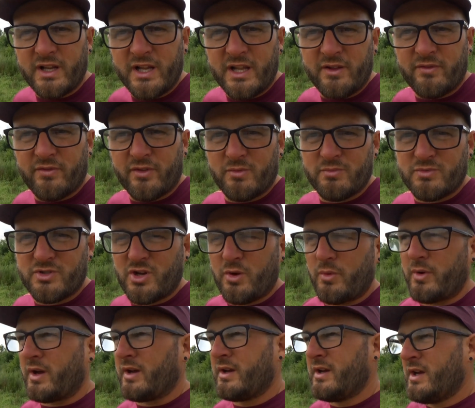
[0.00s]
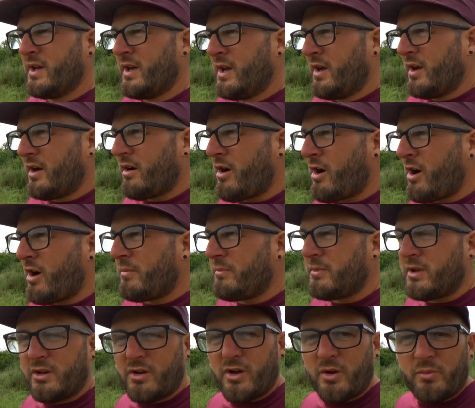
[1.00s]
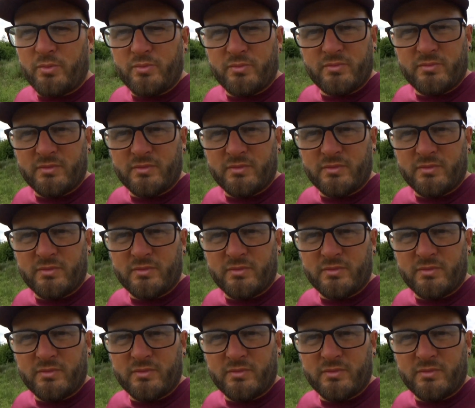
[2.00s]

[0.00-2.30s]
leave them to it. You know,